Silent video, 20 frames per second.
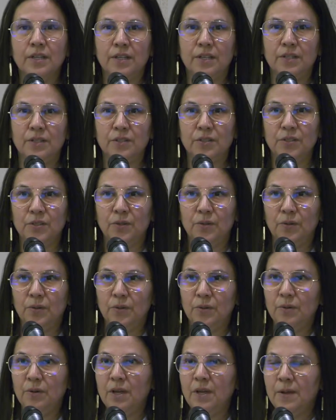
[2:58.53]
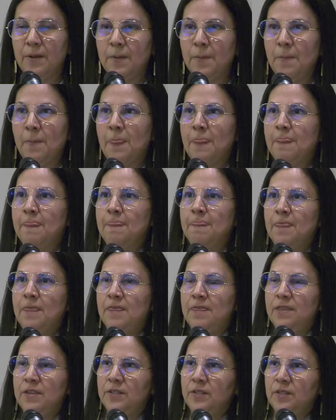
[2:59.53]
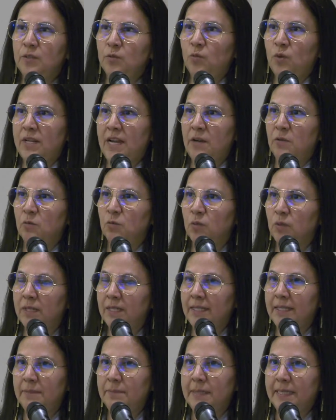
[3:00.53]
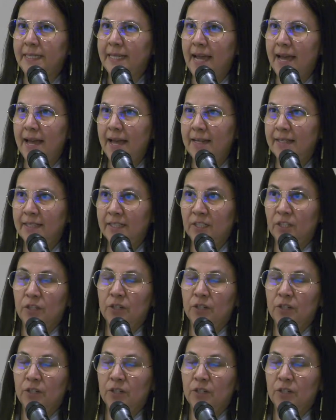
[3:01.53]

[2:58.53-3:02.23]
And so this is when I really began in